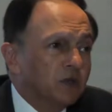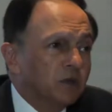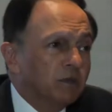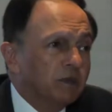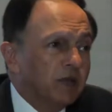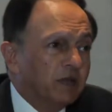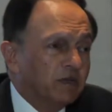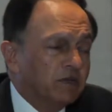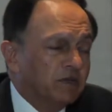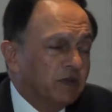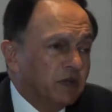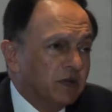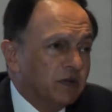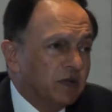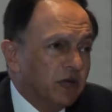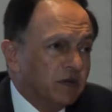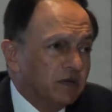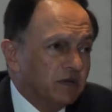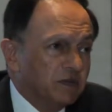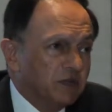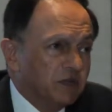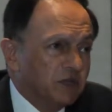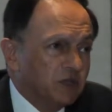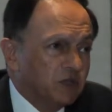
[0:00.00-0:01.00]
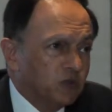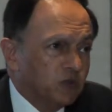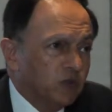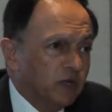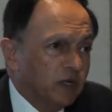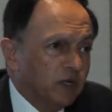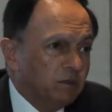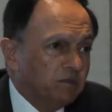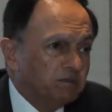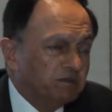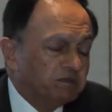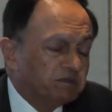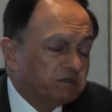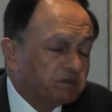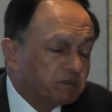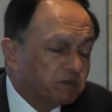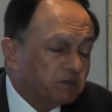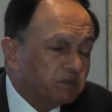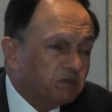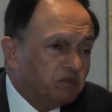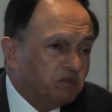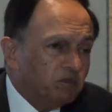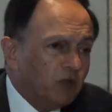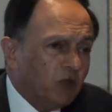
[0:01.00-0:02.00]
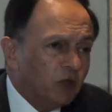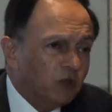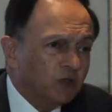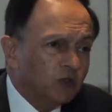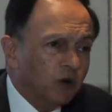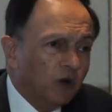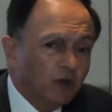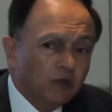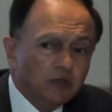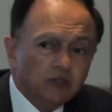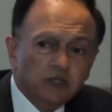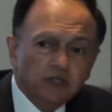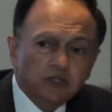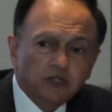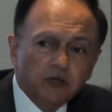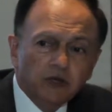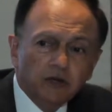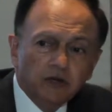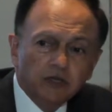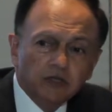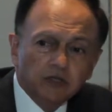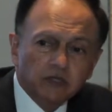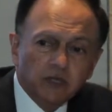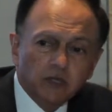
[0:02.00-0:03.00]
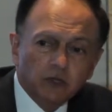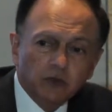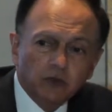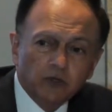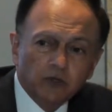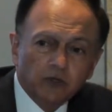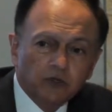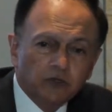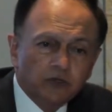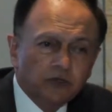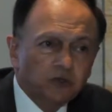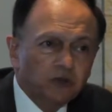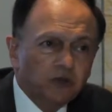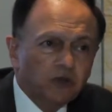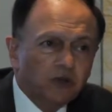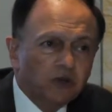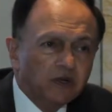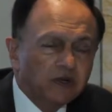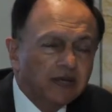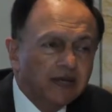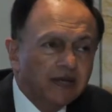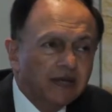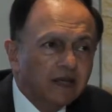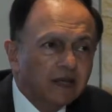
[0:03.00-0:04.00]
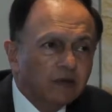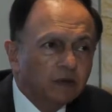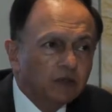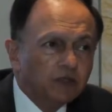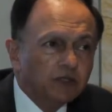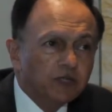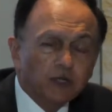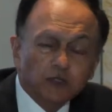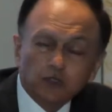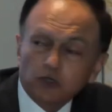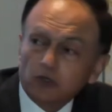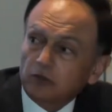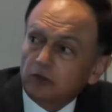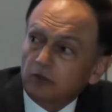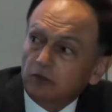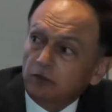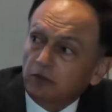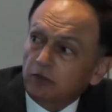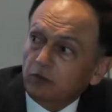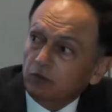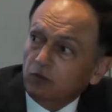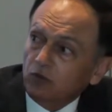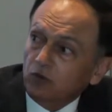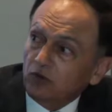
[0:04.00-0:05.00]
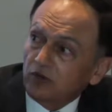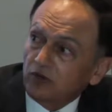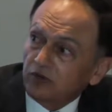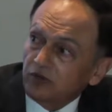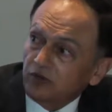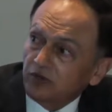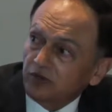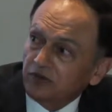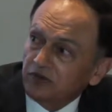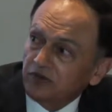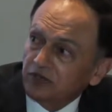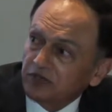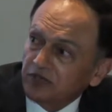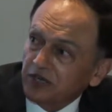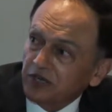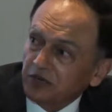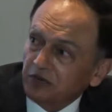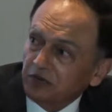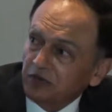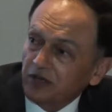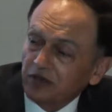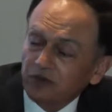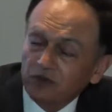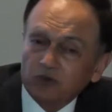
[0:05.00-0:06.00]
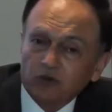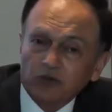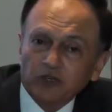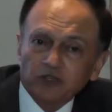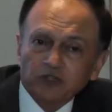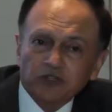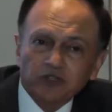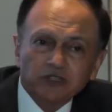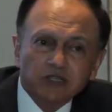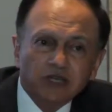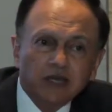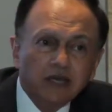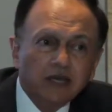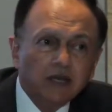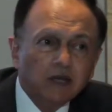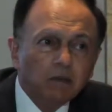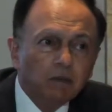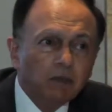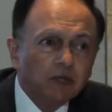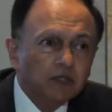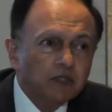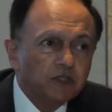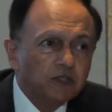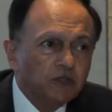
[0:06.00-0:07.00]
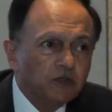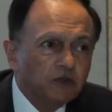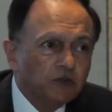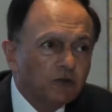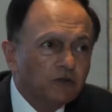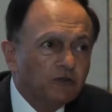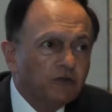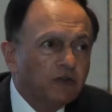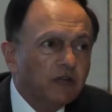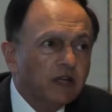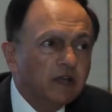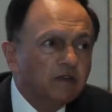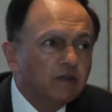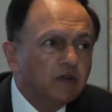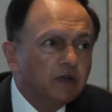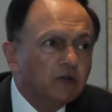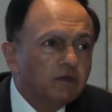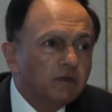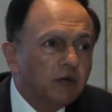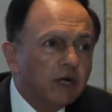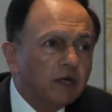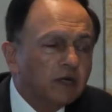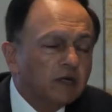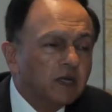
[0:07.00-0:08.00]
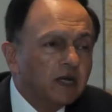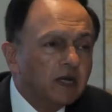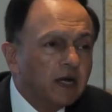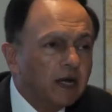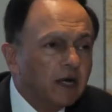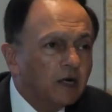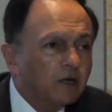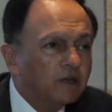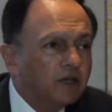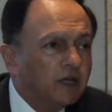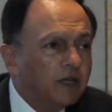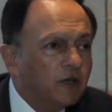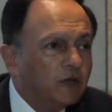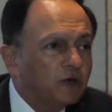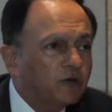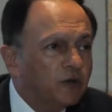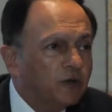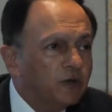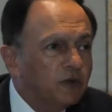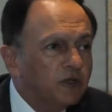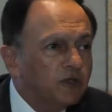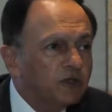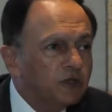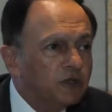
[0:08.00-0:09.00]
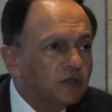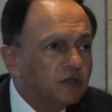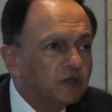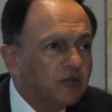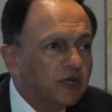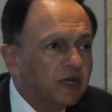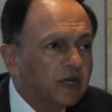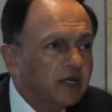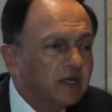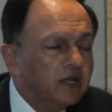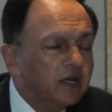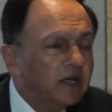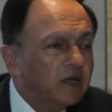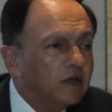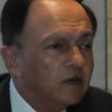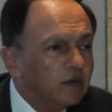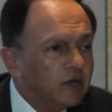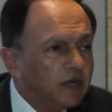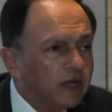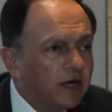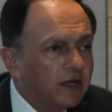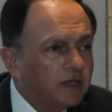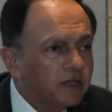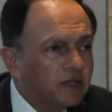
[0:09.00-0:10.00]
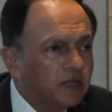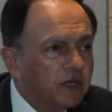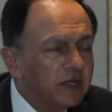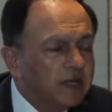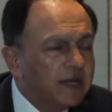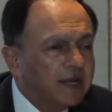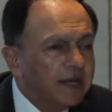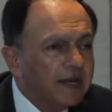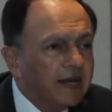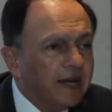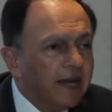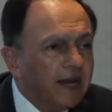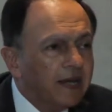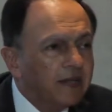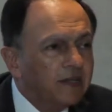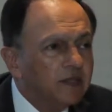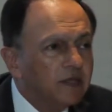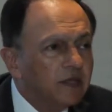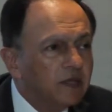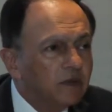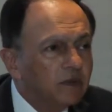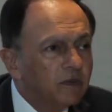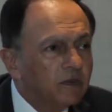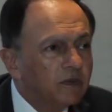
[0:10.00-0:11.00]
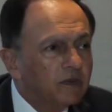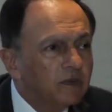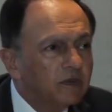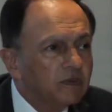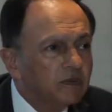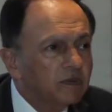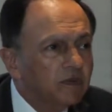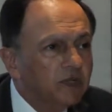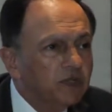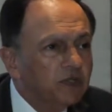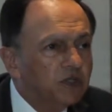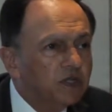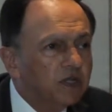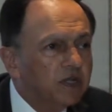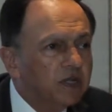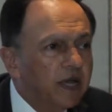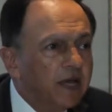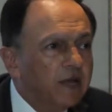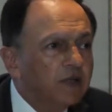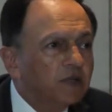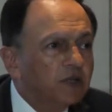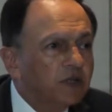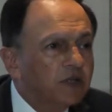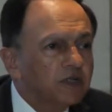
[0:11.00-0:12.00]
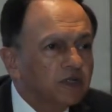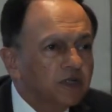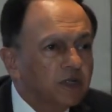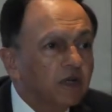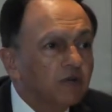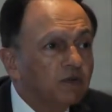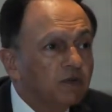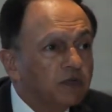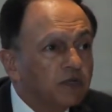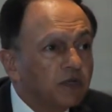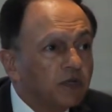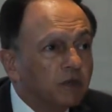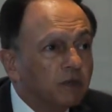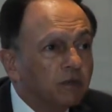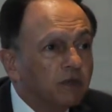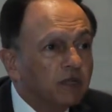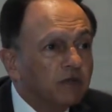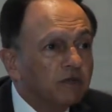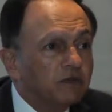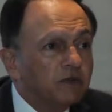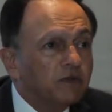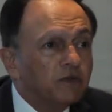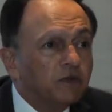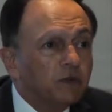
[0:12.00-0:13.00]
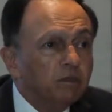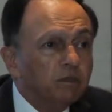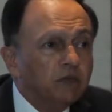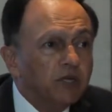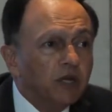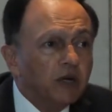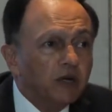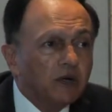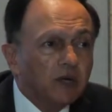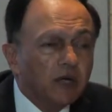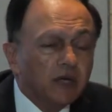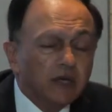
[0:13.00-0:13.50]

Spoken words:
to benefit out of this as well. So all of these areas, and I don't want to go too long, we'll touch on a little bit more on your second round of questions, but this gives you a flavor about how the intra-regional trade in ASEAN and the region in Asia itself is going to benefit from BRI.